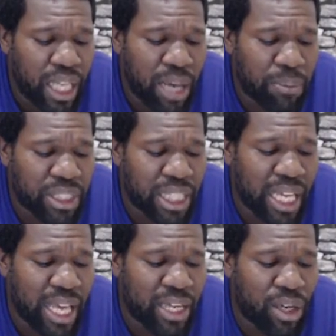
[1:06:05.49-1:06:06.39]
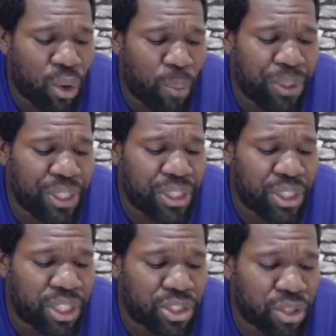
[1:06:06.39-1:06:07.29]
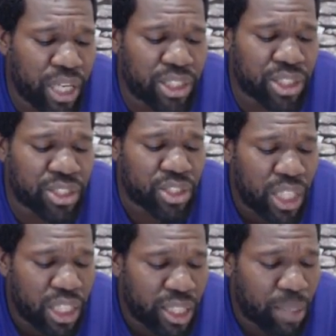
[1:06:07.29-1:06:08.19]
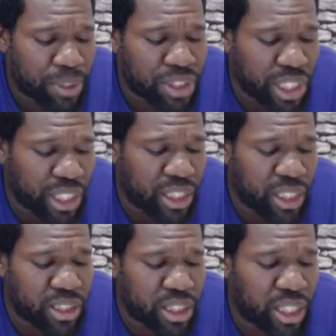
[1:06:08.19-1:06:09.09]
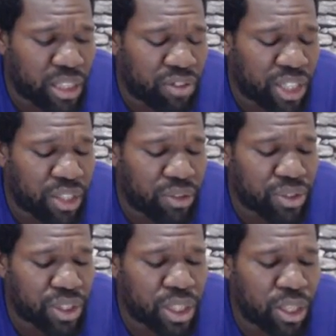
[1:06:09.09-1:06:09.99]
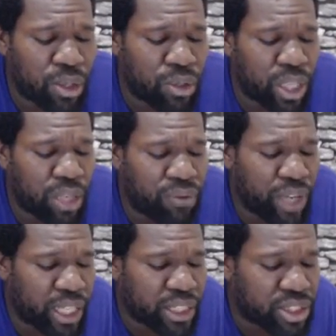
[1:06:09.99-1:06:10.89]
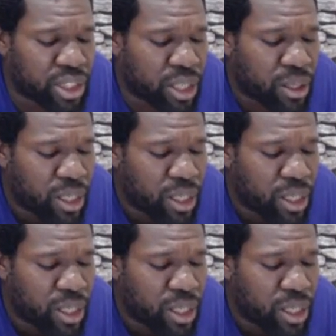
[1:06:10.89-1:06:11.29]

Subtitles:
And when they had opened their treasures, they presented unto him gifts, gold and frankincense.